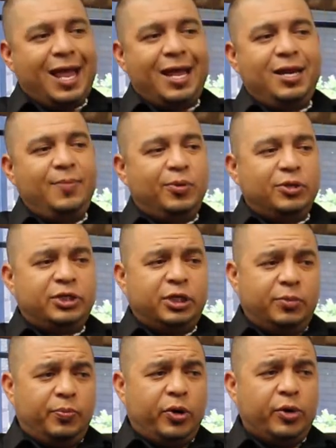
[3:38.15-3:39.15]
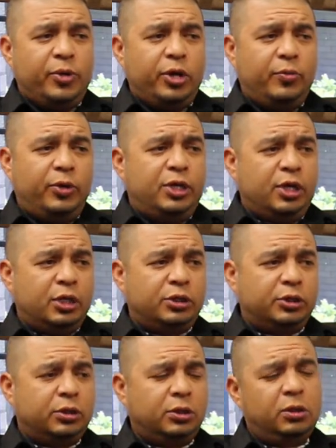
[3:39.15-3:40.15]
80% permanent
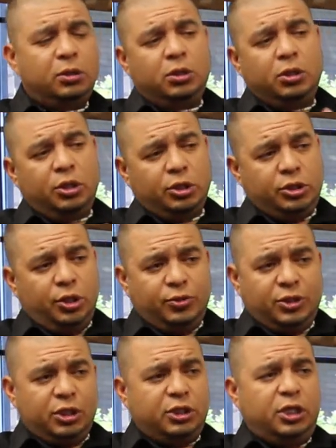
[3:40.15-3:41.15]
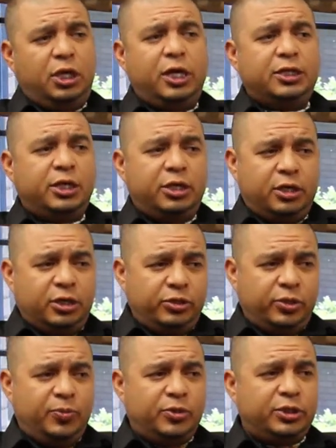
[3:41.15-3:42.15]
reduction. There's no such thing as an
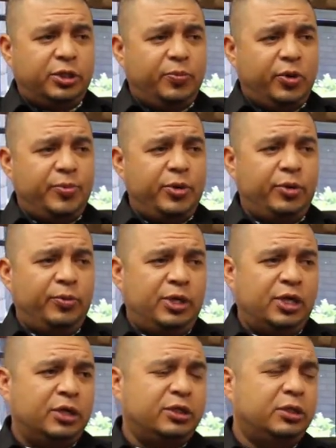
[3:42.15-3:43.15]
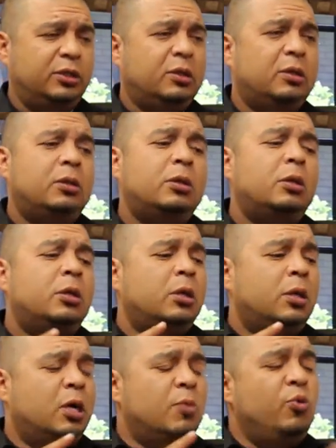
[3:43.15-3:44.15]
100% permanent reduction.
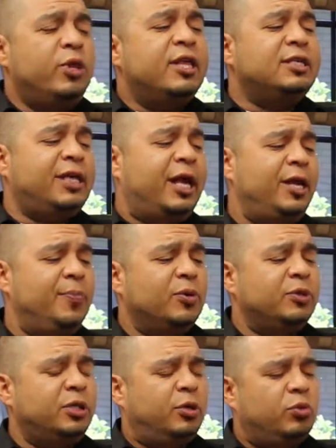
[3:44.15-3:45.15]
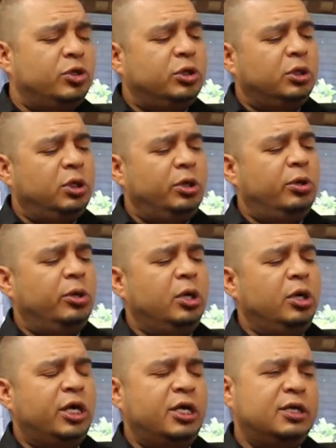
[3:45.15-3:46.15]
With this 80%, what you're
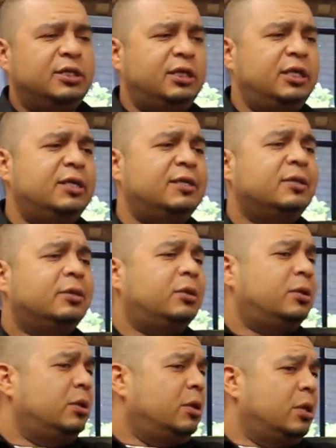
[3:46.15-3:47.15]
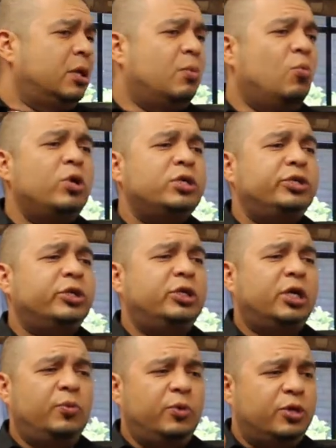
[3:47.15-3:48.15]
looking to see is once you're
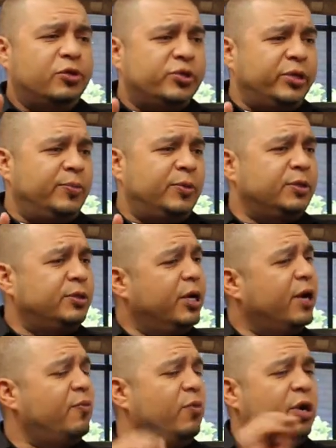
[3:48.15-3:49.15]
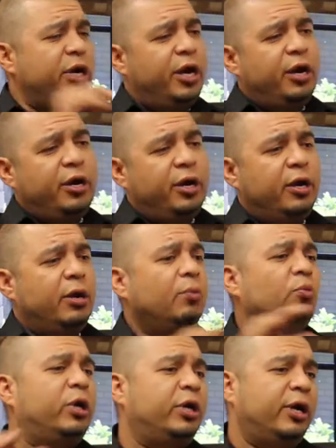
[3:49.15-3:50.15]
done with the treatments, you'll have 1 hair here,
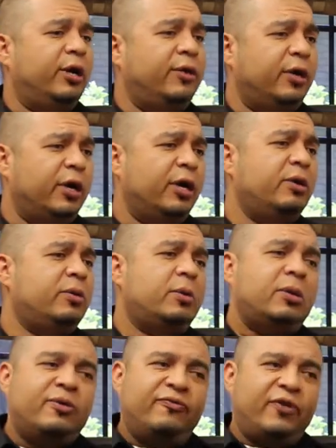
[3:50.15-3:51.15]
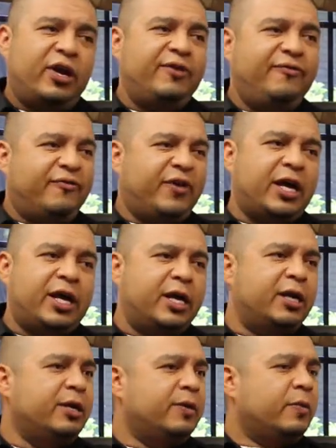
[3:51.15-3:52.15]
1 hair there, very
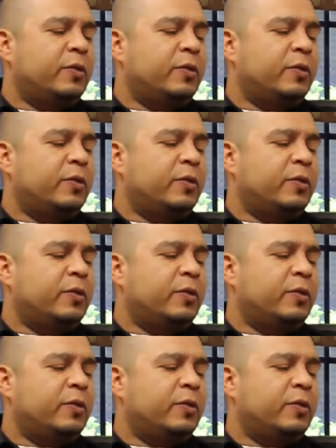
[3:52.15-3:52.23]
fine,